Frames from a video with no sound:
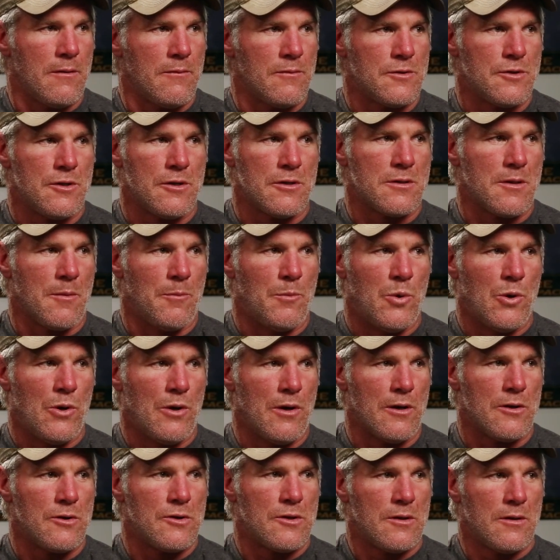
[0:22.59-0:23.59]
it was just a
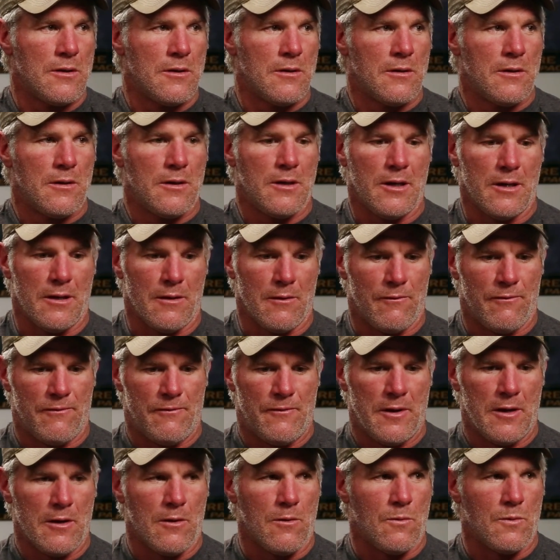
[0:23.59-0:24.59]
push. And the
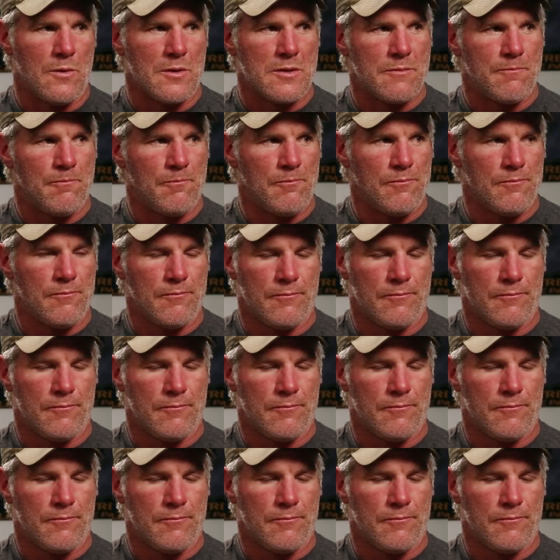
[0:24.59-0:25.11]
field was